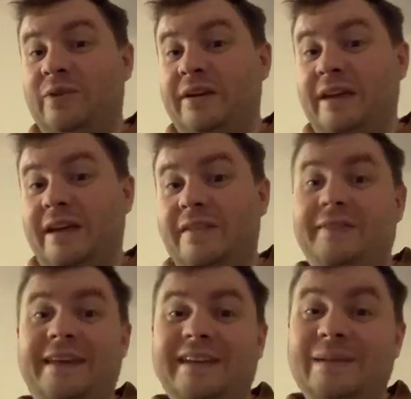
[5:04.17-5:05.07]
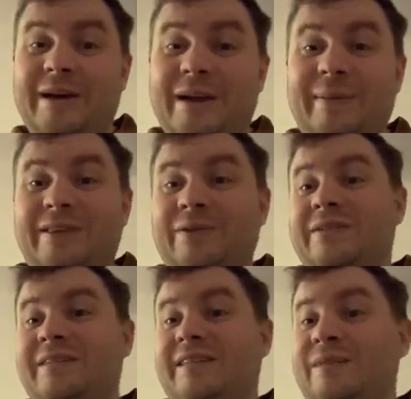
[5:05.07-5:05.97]
we need the Belo Betty on
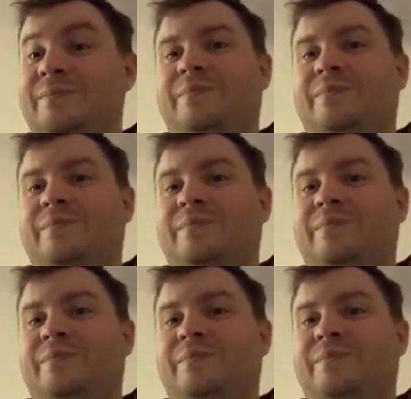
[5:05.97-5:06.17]
this team.